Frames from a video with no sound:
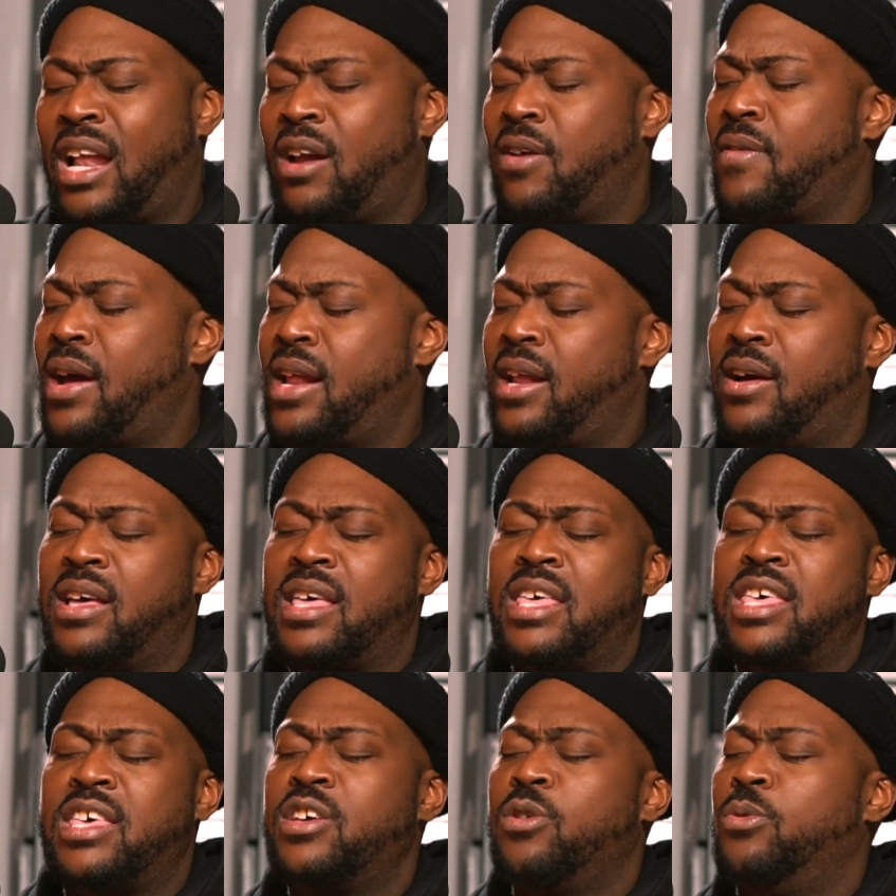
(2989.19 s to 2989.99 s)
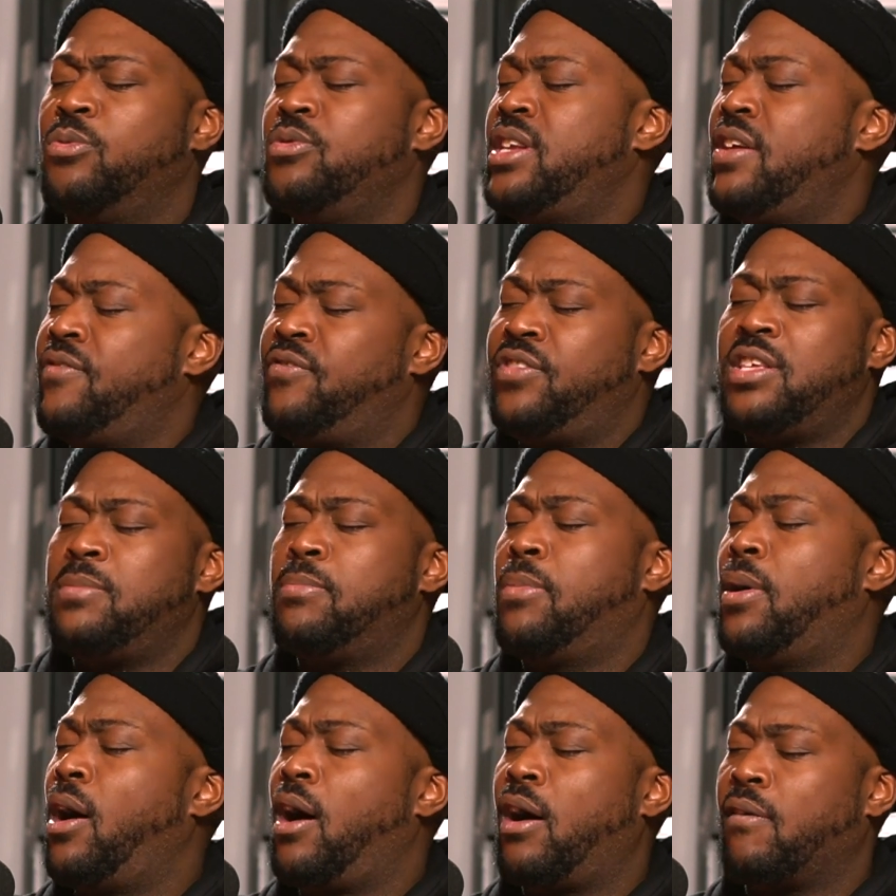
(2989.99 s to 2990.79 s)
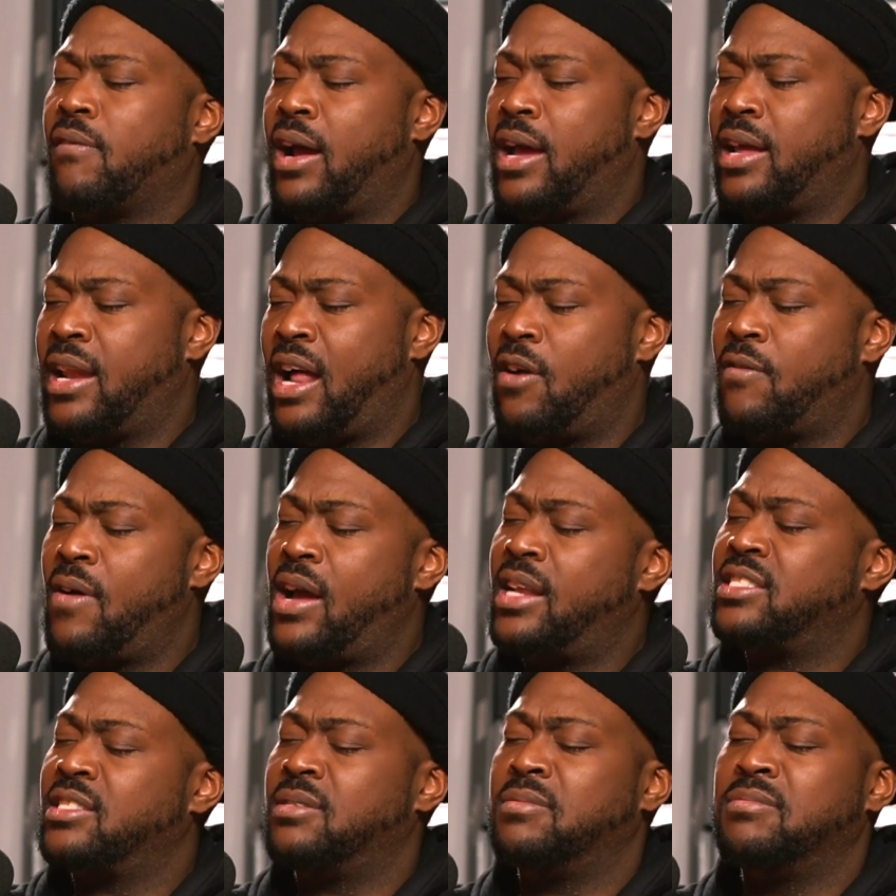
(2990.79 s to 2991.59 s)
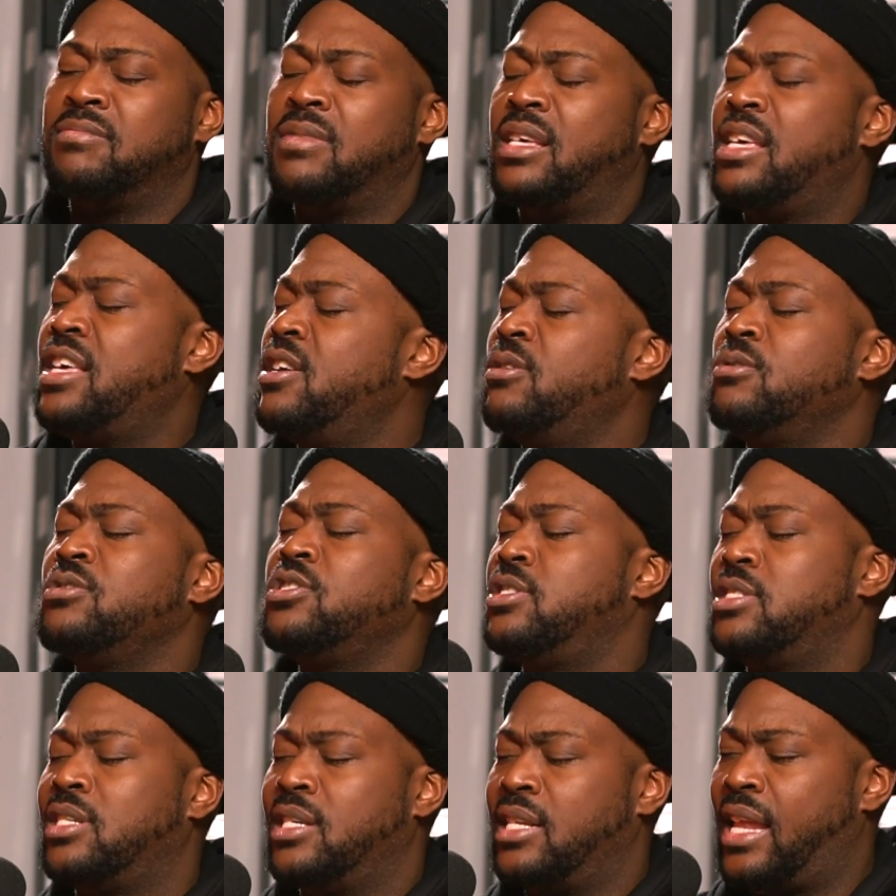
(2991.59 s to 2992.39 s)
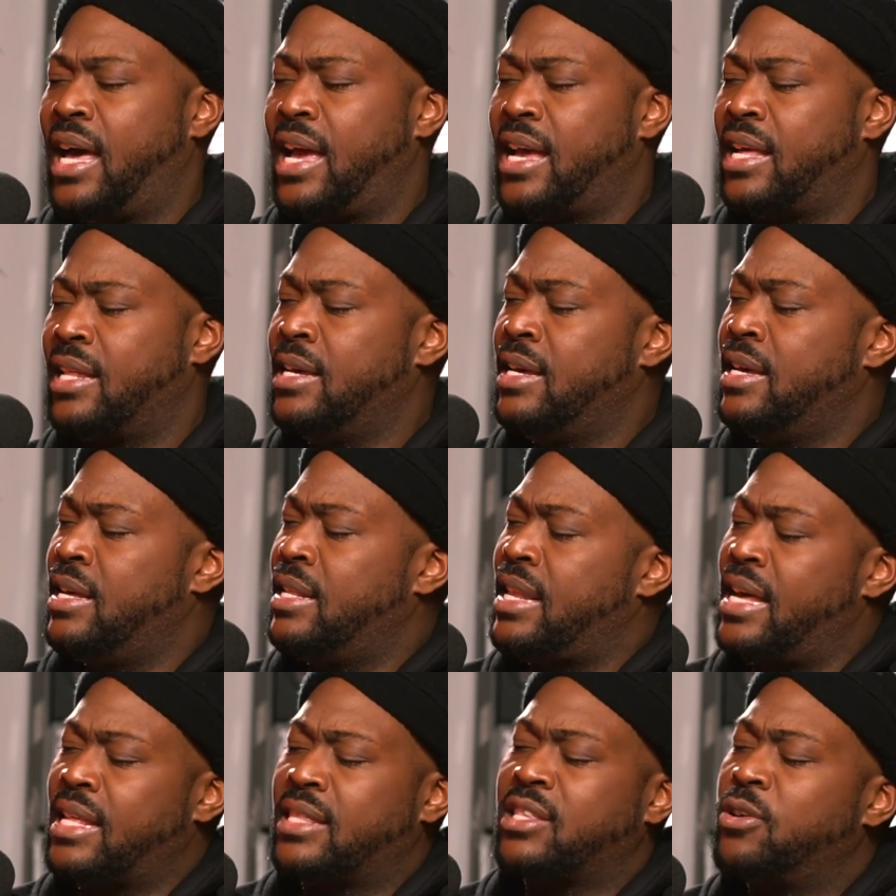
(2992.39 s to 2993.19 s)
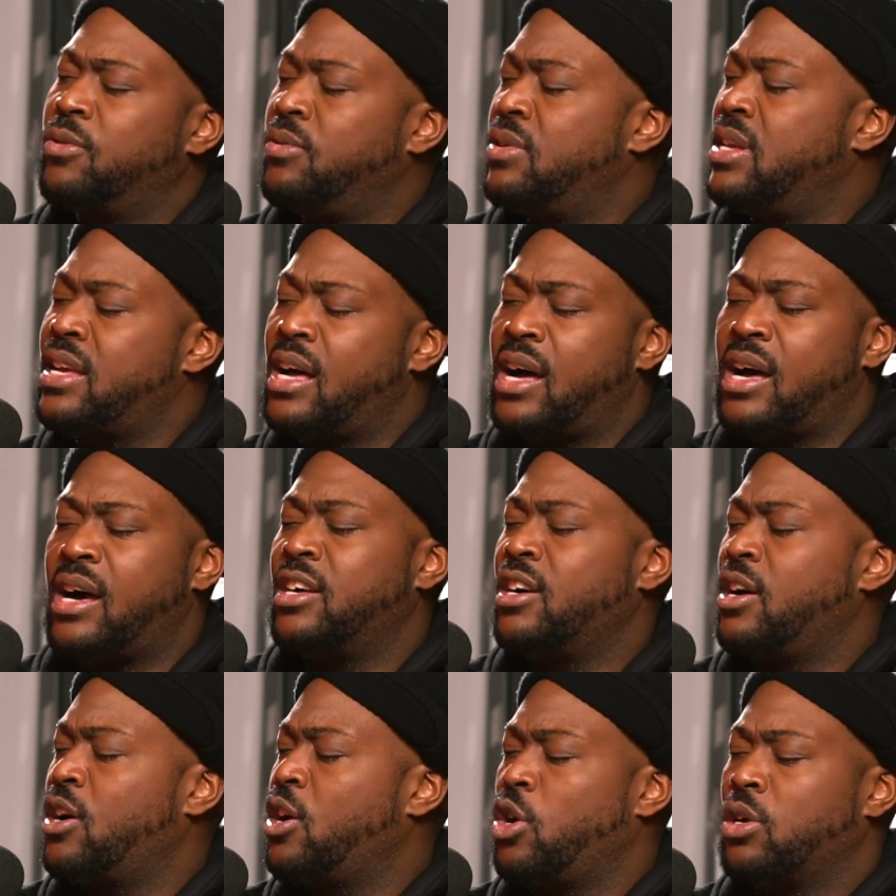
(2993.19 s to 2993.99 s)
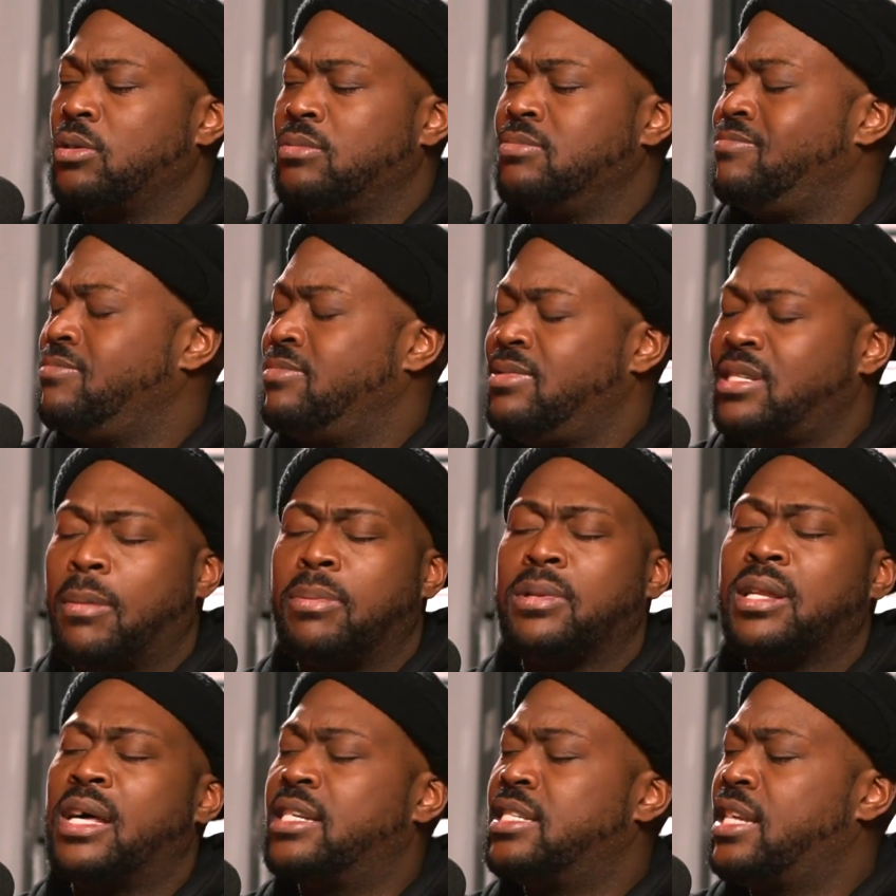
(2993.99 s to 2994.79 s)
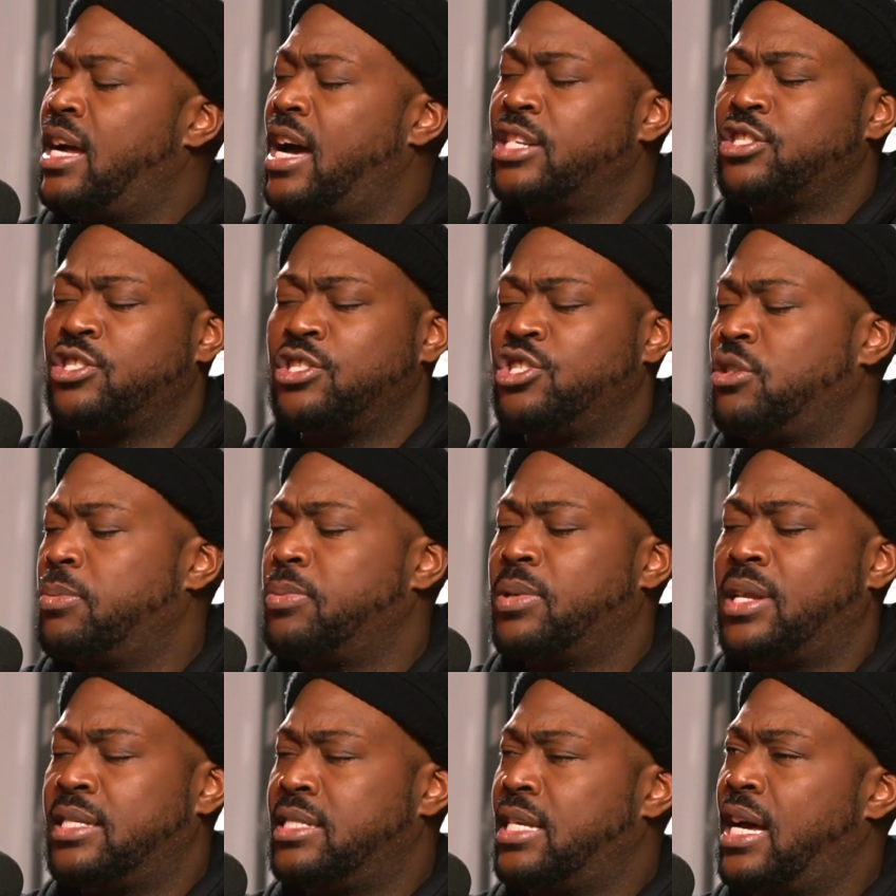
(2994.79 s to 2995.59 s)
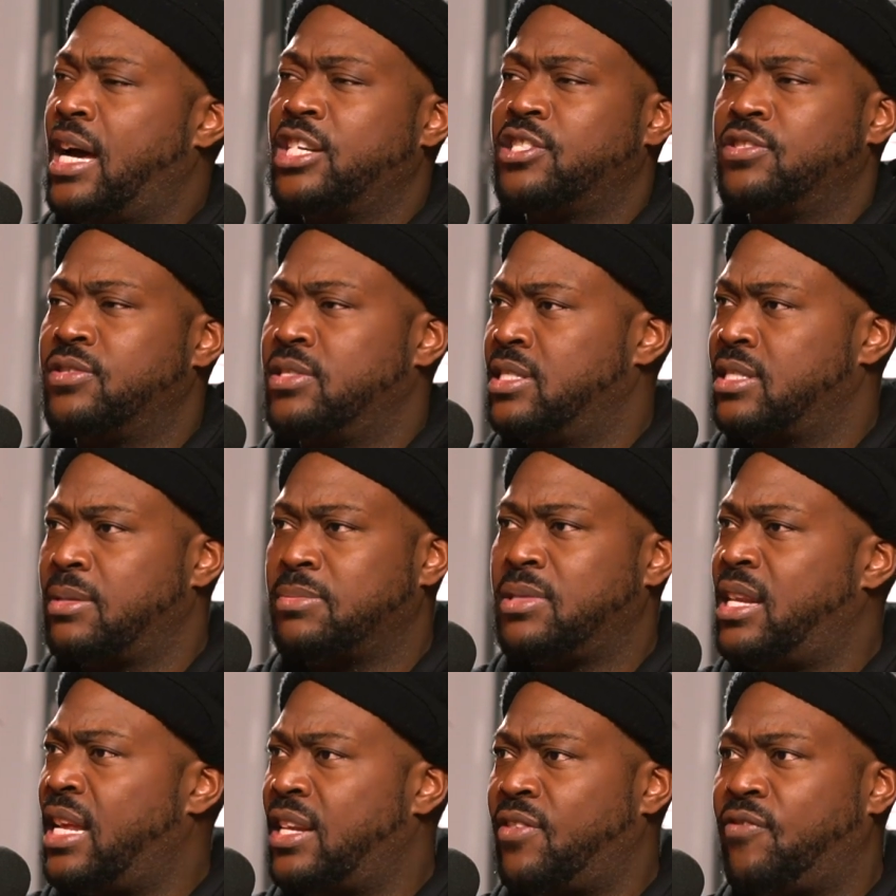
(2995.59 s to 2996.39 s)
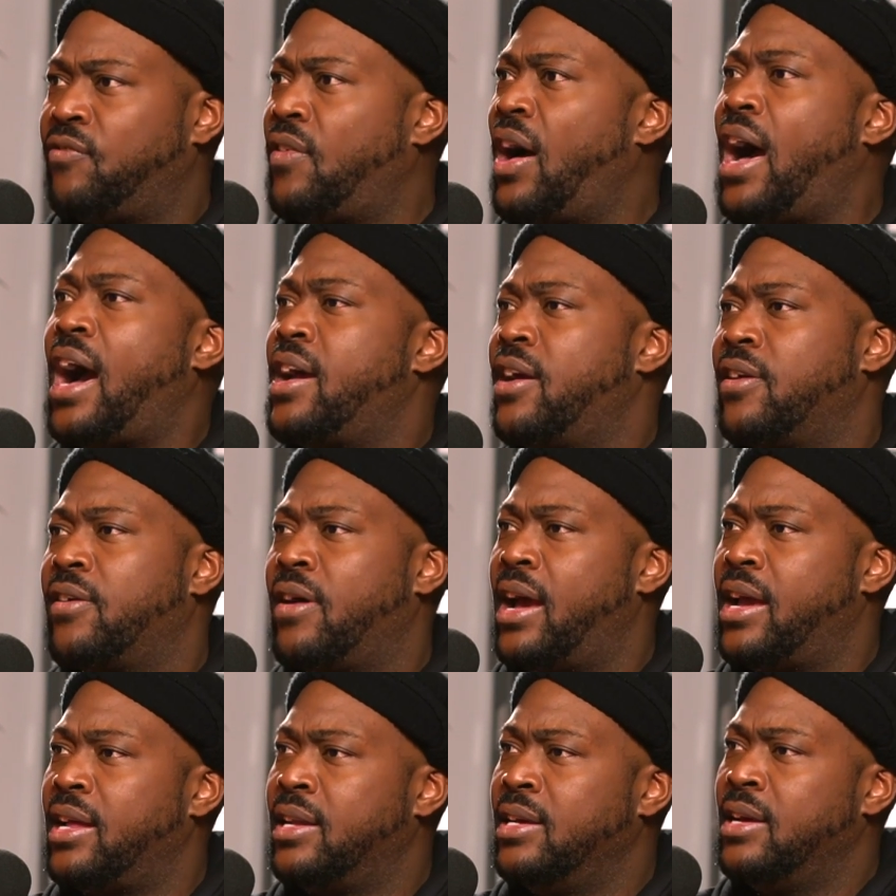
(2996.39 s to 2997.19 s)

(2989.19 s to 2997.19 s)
I would write a ill nifty bar, right? I'll write some ill shit, like literally double entendre, triple entendre, something that's fire, right?